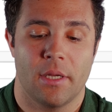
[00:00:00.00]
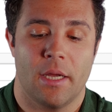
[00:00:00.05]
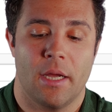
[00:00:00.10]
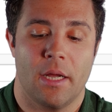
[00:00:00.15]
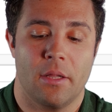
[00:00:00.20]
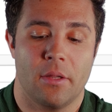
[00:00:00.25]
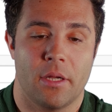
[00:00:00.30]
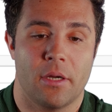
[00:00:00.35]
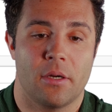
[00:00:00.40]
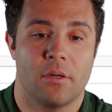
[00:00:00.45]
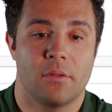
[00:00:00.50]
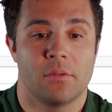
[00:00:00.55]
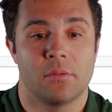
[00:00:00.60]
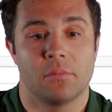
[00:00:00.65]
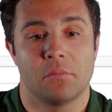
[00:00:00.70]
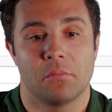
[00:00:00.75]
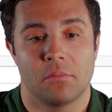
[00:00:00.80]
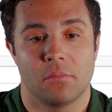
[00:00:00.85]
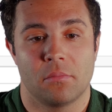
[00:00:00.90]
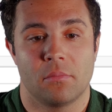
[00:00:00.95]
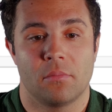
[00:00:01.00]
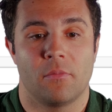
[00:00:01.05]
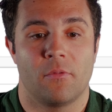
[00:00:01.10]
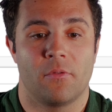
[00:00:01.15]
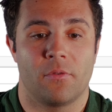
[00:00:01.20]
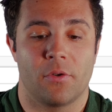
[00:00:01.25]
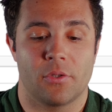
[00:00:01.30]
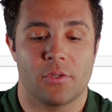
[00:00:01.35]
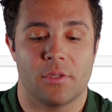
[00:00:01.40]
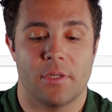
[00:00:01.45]
Hello,
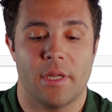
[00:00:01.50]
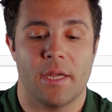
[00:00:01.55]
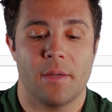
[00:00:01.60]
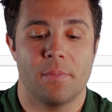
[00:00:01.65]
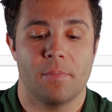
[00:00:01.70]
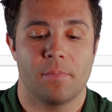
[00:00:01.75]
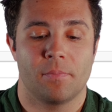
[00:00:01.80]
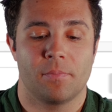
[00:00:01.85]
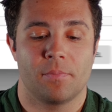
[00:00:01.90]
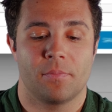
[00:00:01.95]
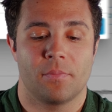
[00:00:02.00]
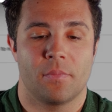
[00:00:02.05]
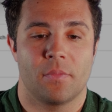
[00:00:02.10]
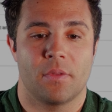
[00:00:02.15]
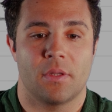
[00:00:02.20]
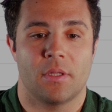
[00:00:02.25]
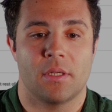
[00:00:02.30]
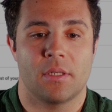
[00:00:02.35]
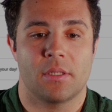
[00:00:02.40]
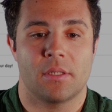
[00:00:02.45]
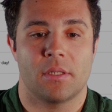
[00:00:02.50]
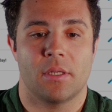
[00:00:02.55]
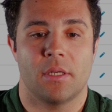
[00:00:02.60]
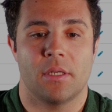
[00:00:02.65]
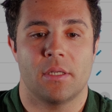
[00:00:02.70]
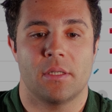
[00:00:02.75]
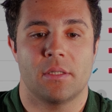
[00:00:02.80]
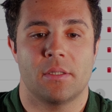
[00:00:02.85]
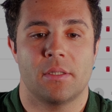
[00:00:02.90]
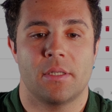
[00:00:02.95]
first name. This
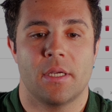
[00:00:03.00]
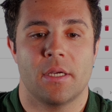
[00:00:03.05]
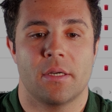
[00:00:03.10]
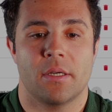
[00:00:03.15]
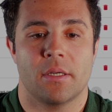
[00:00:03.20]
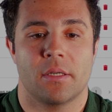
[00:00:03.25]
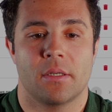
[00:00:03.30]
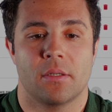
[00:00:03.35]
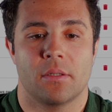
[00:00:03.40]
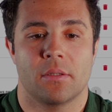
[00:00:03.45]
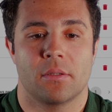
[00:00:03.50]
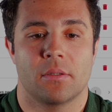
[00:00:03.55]
is Derek.